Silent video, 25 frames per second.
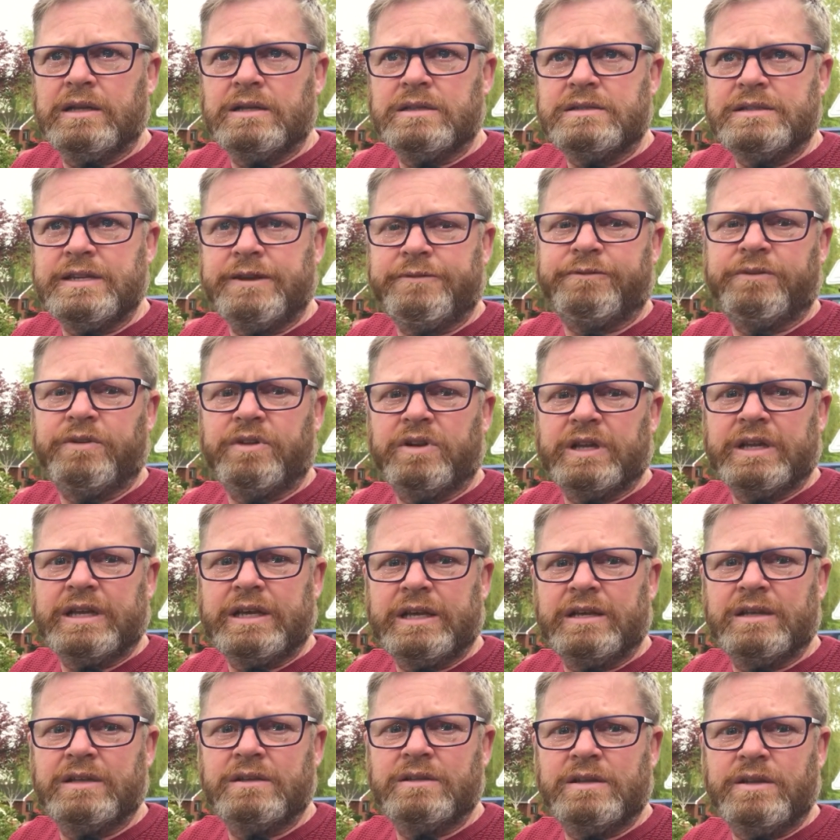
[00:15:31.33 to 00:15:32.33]

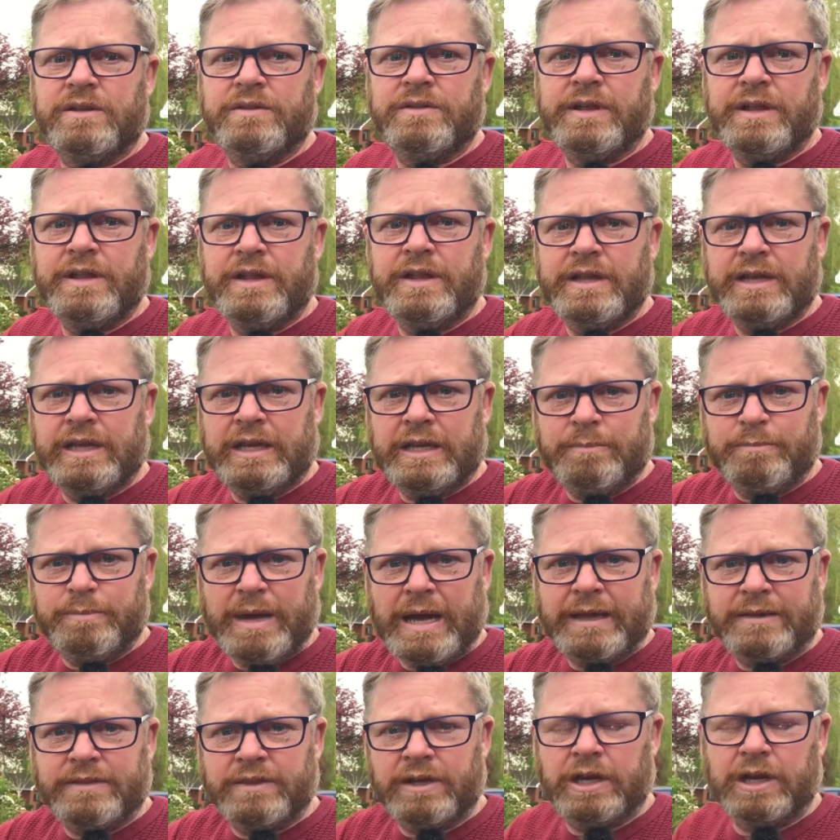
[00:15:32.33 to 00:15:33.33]
differently than the
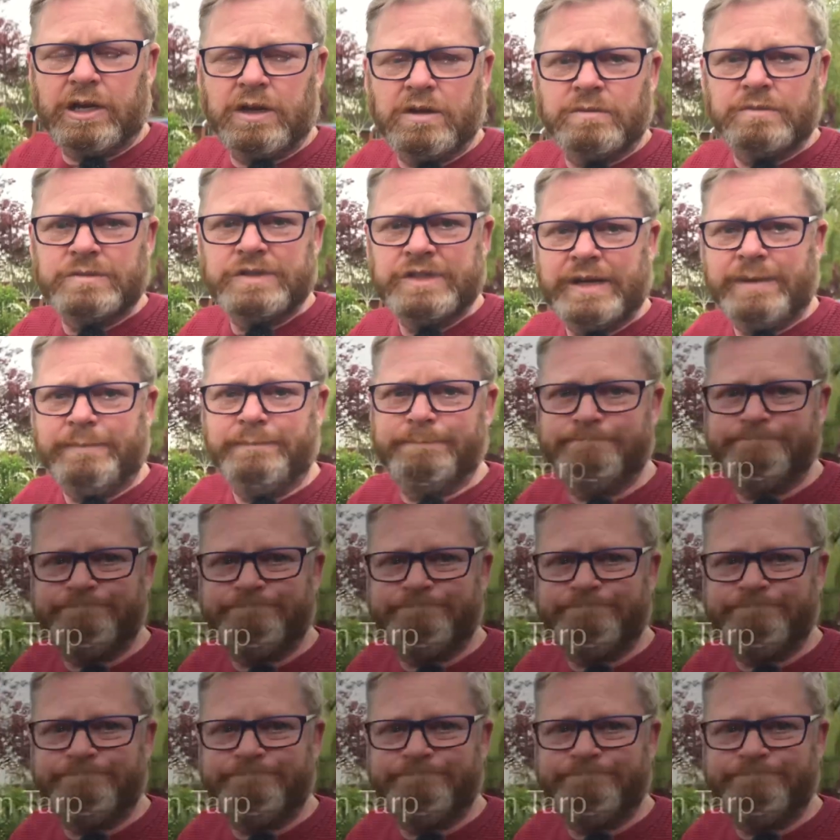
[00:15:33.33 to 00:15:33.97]
bag that it comes in.